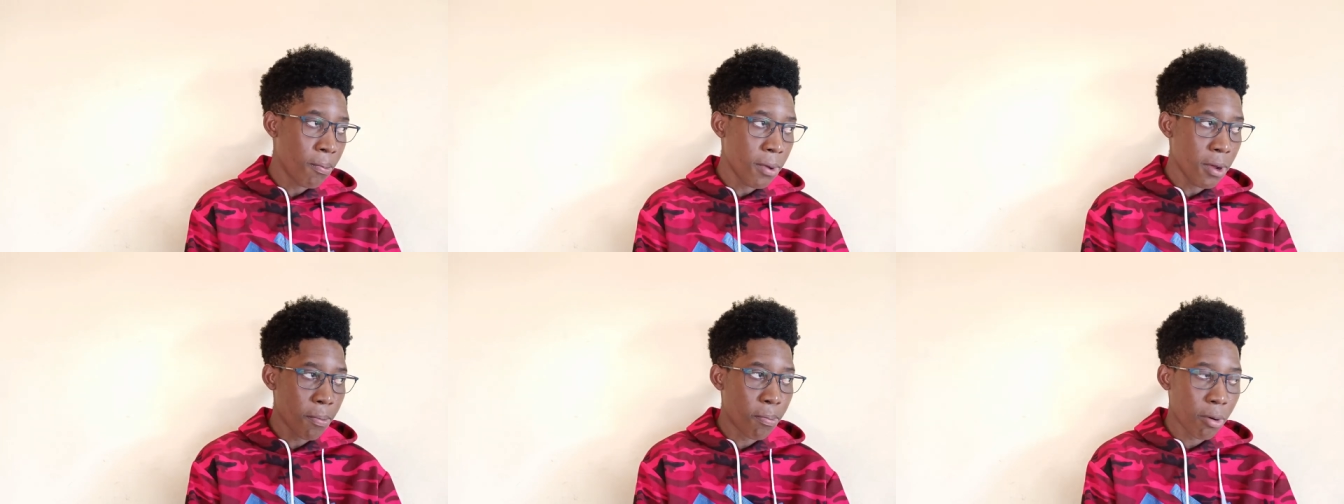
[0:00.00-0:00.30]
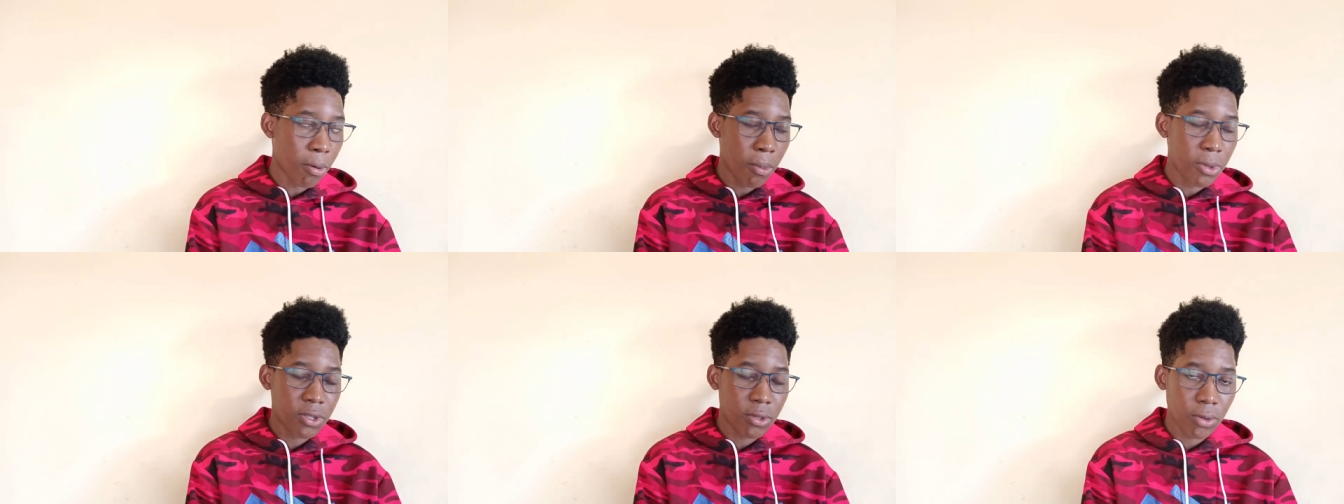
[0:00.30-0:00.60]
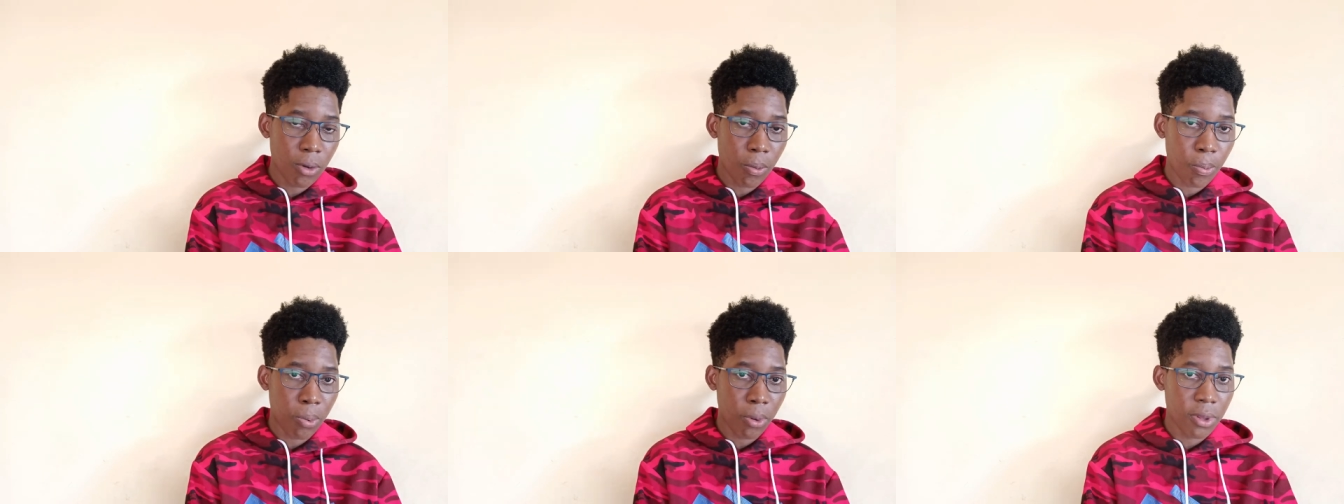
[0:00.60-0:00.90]
be
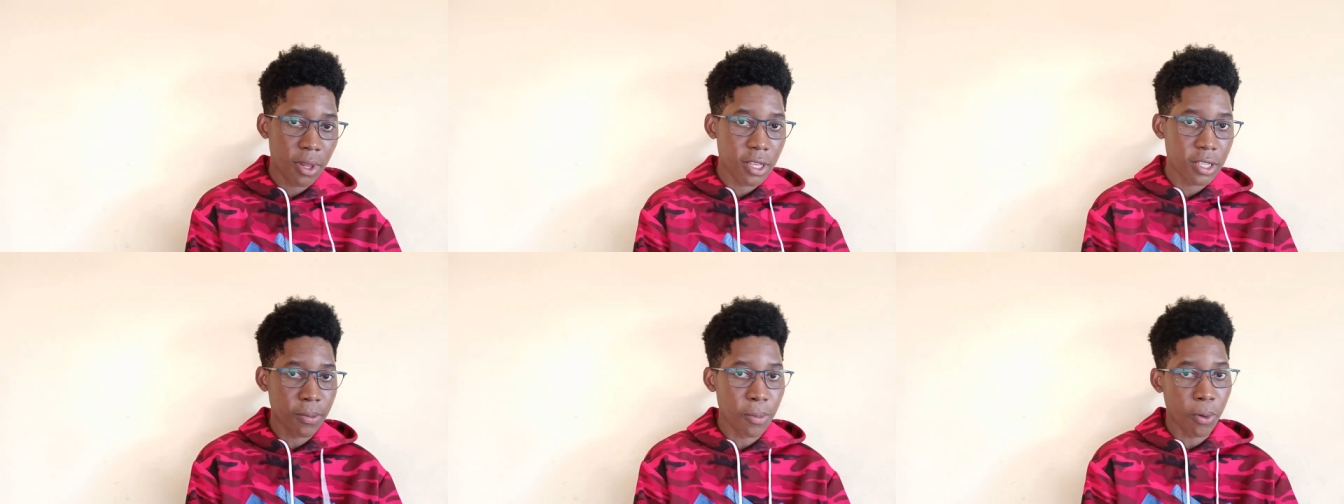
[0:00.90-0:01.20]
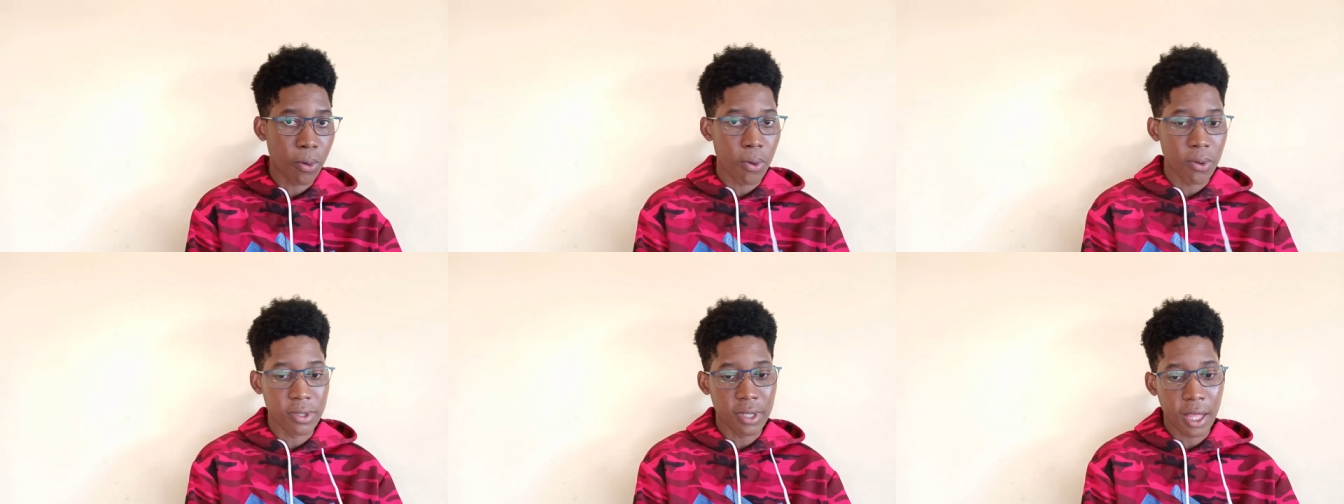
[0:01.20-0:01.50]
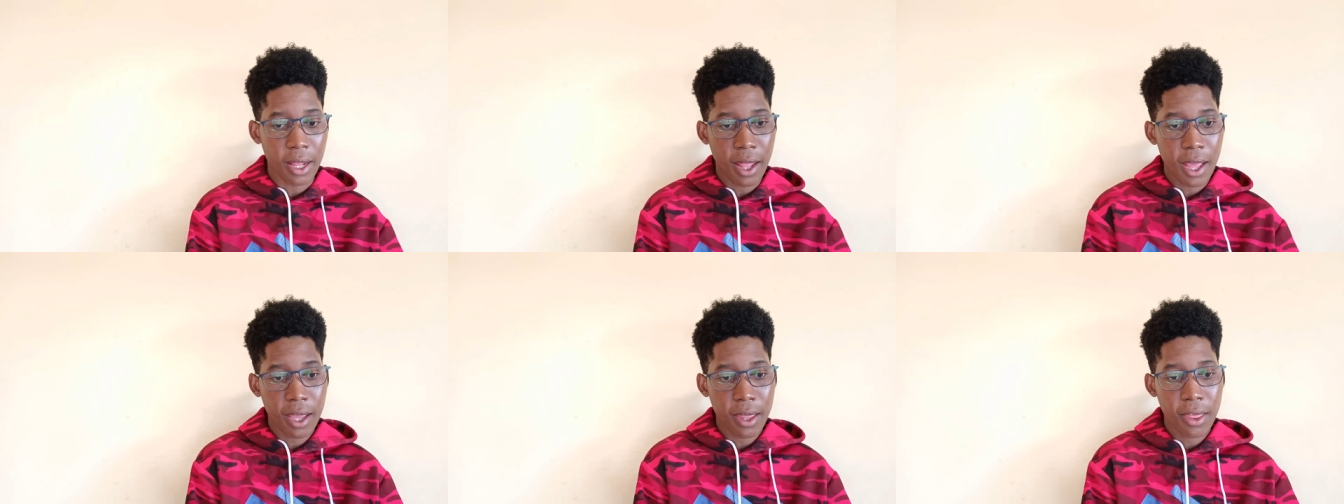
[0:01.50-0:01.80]
promoting your products because
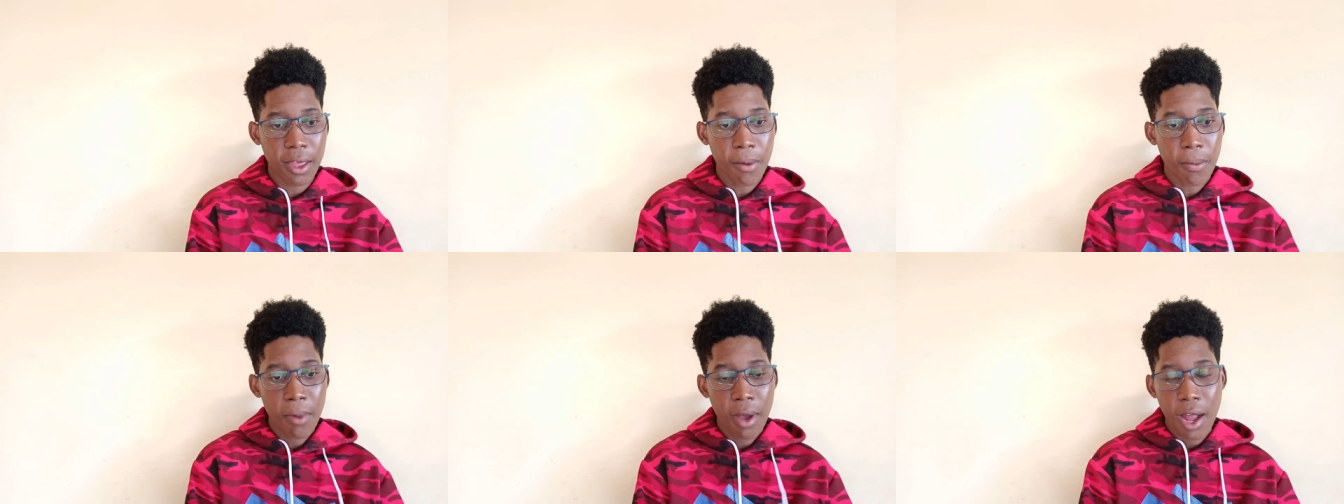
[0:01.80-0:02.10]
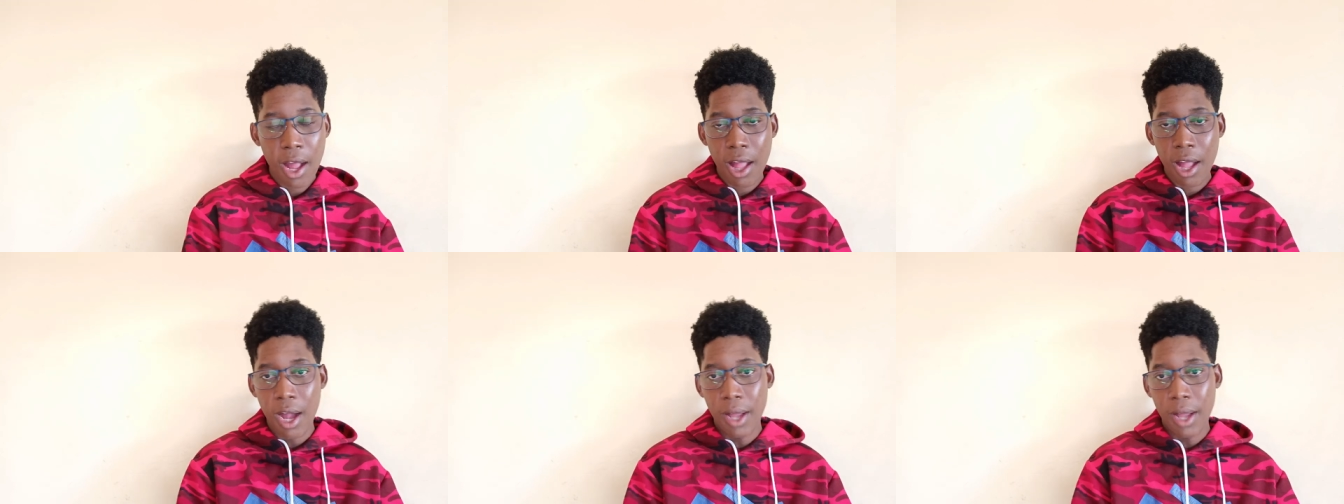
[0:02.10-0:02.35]
i like them